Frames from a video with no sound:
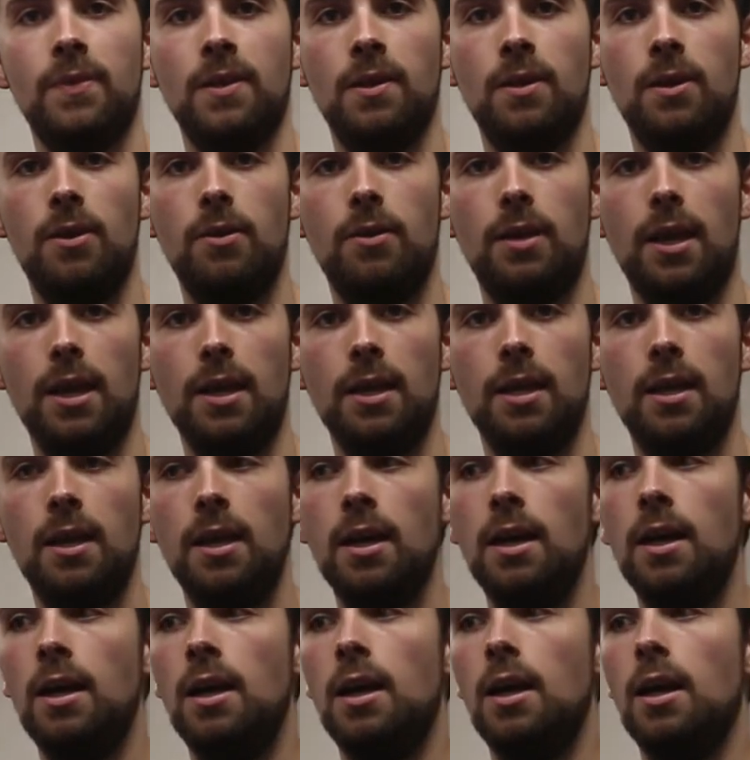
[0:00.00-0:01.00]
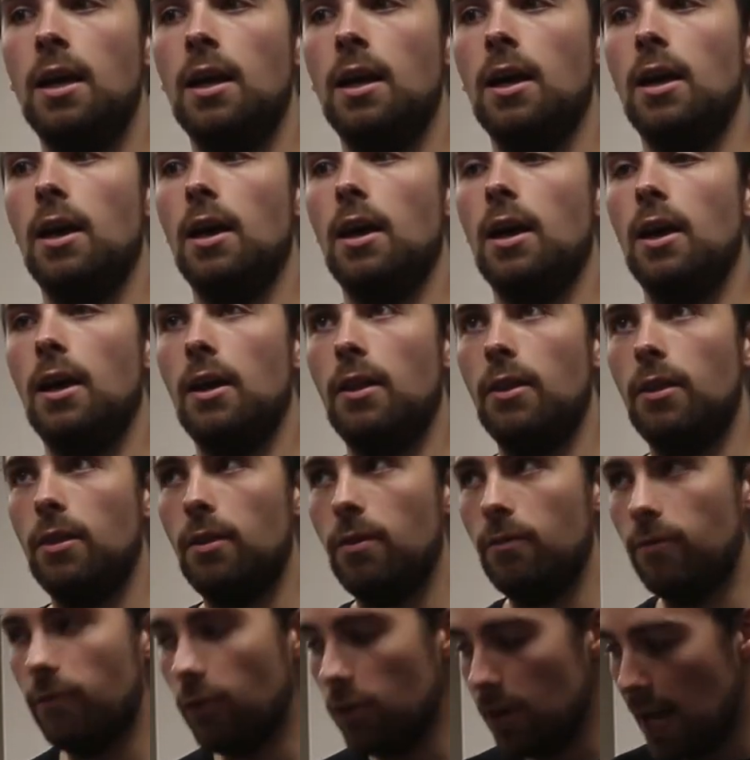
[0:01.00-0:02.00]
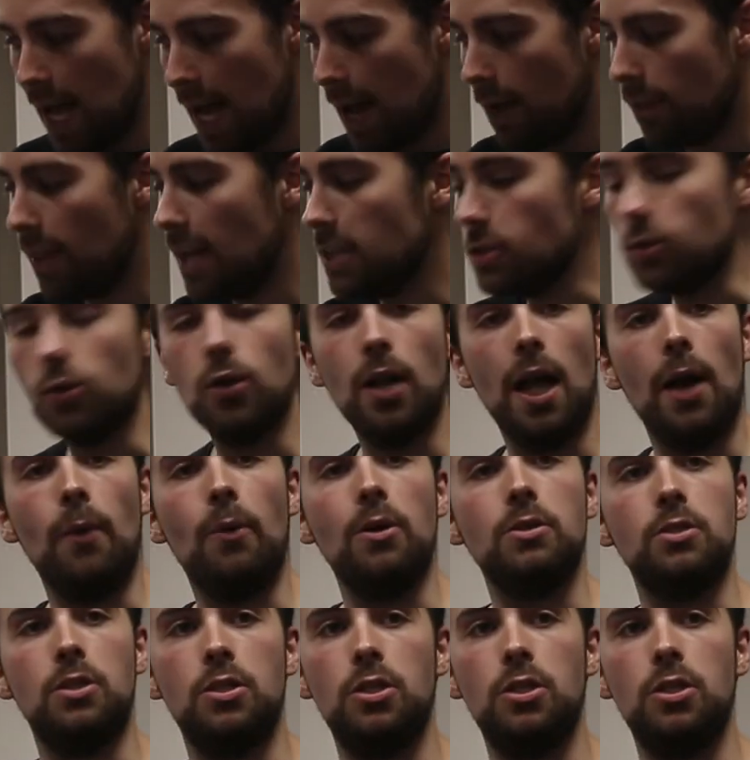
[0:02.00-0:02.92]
Okay? For now, that's all I want to